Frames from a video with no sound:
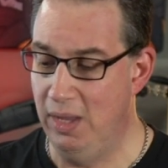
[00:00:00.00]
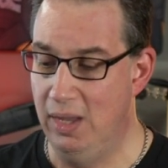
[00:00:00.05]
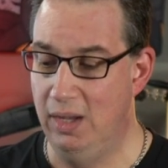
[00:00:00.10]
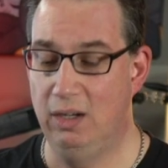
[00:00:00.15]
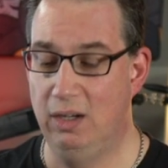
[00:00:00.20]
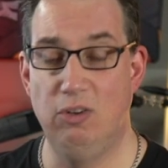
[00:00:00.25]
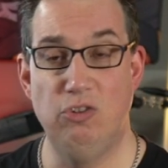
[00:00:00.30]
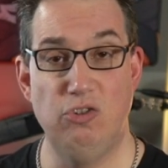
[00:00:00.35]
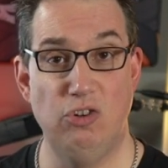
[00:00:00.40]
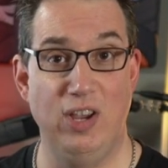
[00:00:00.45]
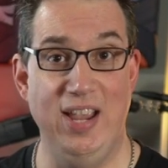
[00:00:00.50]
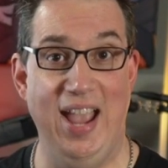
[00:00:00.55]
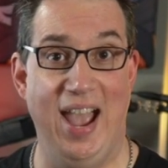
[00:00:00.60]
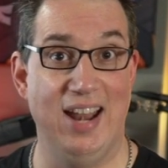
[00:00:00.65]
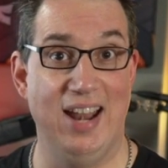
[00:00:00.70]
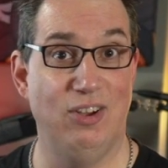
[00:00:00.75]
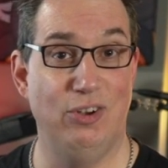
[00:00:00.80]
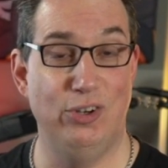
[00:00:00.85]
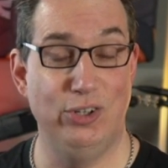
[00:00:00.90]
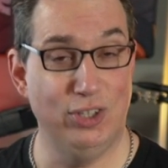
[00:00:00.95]
I'm gonna show you how
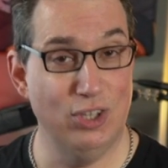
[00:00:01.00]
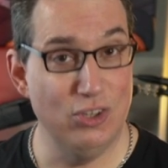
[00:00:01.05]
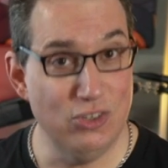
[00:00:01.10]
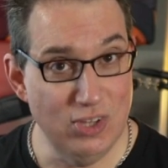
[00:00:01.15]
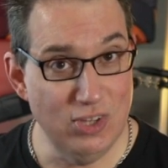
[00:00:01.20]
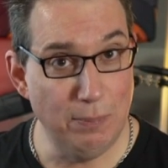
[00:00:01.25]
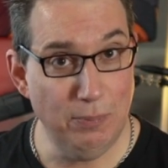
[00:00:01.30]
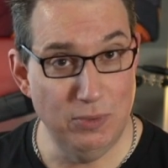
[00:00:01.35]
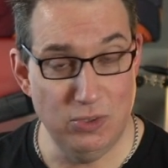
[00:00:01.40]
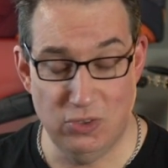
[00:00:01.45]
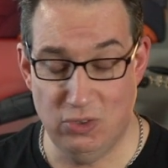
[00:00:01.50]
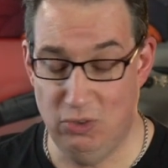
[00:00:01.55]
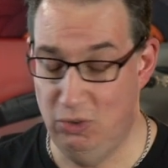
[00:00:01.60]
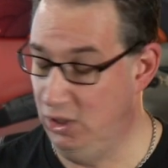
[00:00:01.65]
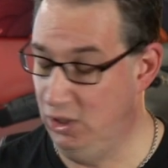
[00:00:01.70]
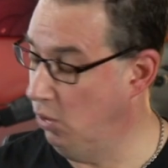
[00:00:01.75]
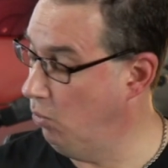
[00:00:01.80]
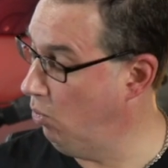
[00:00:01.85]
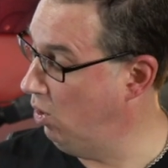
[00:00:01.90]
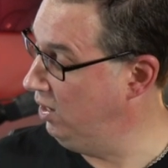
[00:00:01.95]
to hook this up with
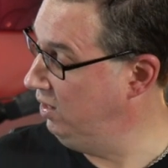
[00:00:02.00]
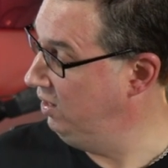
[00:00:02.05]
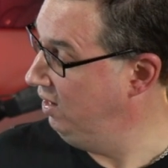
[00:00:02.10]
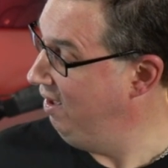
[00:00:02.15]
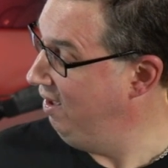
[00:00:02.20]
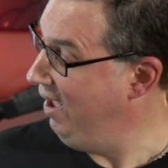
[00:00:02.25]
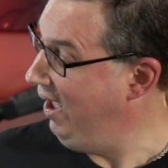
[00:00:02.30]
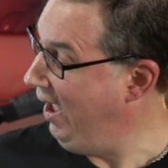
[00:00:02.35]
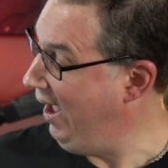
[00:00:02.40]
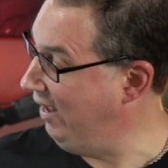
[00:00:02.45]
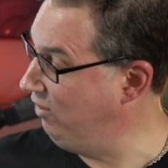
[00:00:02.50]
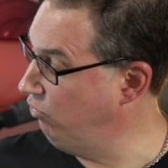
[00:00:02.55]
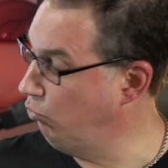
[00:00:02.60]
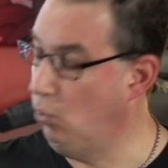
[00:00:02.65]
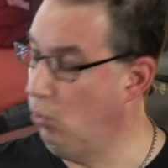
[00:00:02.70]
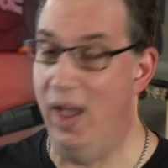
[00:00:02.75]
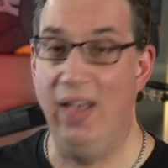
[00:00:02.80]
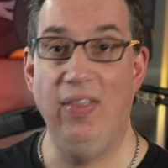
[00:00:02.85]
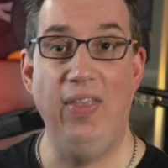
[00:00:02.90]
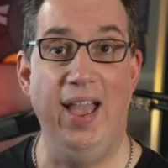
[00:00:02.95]
Studio One, as
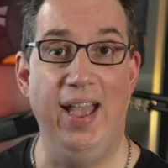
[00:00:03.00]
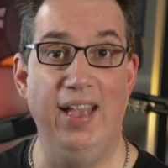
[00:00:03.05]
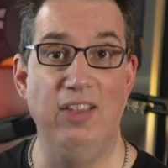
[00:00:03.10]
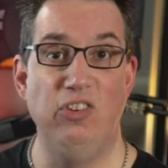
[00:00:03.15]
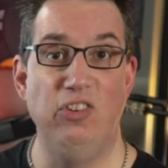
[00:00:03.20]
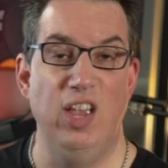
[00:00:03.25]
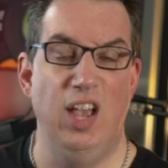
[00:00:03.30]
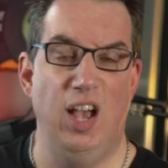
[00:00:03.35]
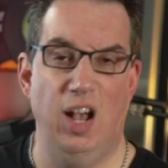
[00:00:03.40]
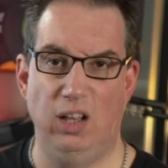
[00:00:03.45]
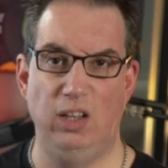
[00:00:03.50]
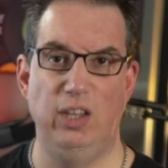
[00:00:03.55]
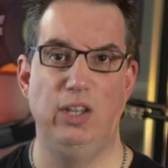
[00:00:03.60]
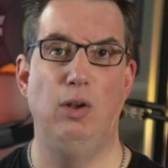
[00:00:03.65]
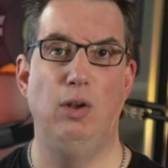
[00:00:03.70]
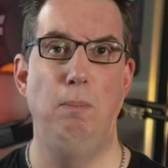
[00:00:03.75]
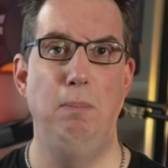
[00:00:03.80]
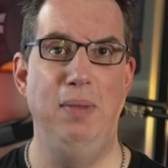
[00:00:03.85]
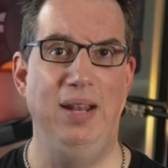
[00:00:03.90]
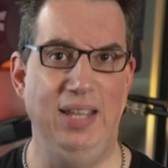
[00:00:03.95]
well as a little
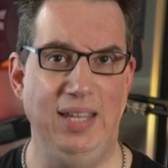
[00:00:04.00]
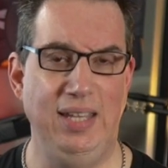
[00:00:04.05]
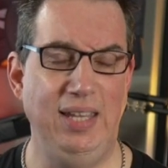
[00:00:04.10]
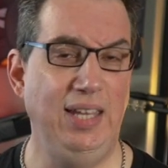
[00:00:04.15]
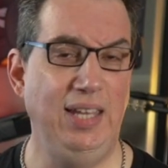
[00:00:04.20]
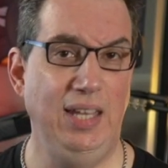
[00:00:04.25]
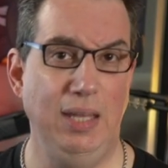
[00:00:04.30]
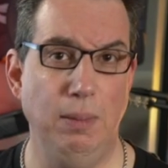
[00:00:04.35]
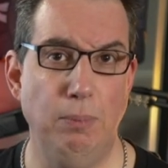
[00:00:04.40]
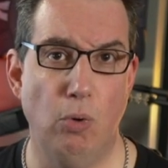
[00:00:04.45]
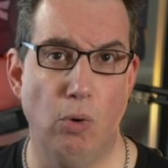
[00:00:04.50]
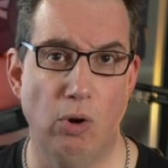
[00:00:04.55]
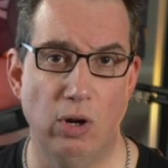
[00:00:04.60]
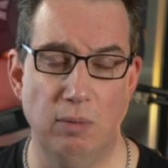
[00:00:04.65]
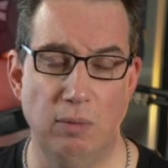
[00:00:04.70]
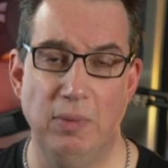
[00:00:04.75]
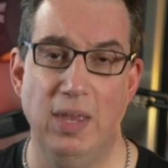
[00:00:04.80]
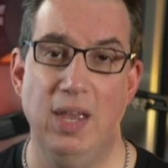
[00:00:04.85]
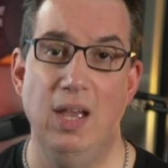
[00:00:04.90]
MIDI keyboard.